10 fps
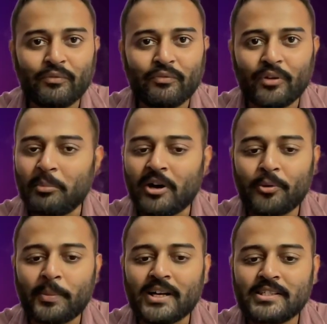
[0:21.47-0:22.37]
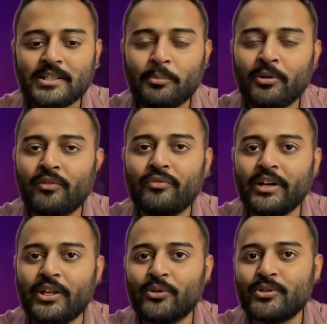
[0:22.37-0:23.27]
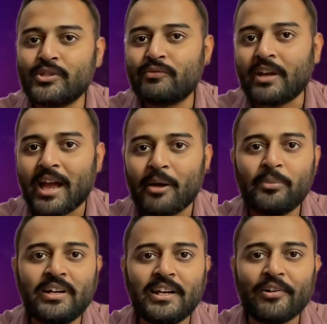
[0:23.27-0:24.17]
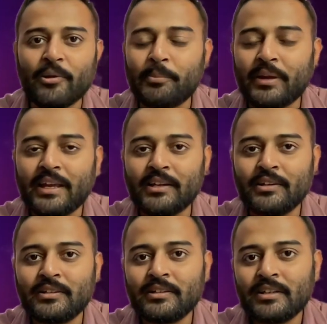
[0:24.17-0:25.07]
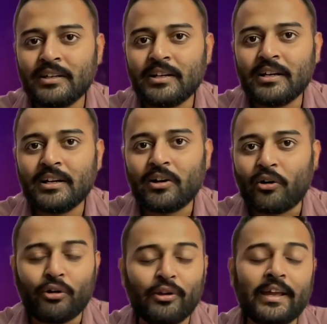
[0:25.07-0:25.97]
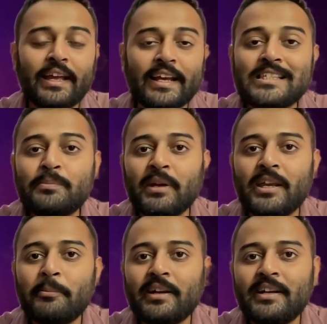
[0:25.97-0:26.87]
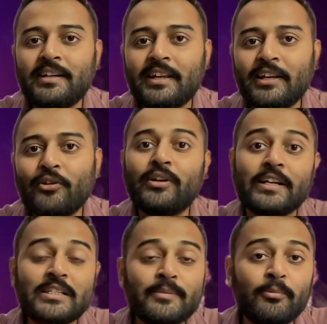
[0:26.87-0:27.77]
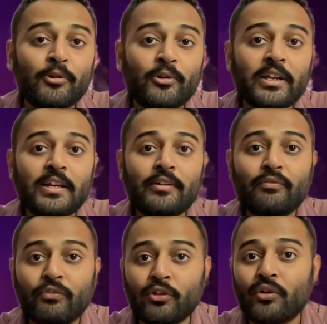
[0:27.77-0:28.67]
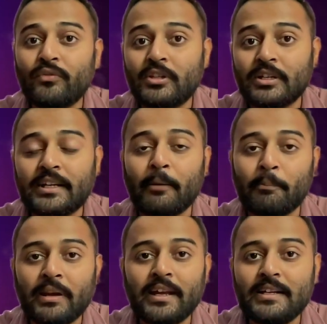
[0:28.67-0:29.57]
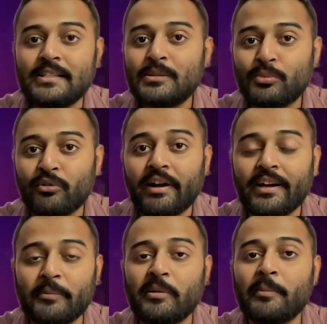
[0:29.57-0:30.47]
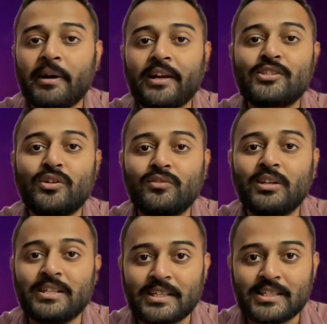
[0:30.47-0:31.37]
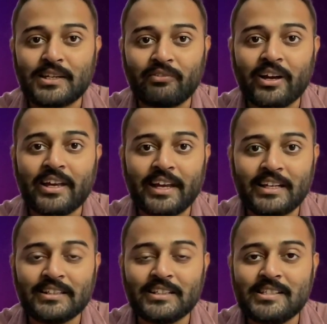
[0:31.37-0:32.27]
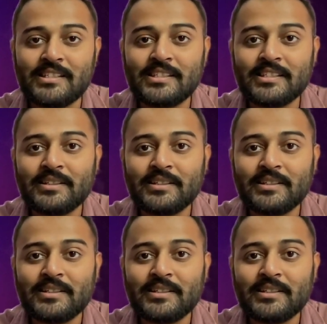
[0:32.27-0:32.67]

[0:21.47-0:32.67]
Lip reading: From our past couple of videos, we have been developing or experimenting or exploring few of the templates provided by Microsoft 365 Agents,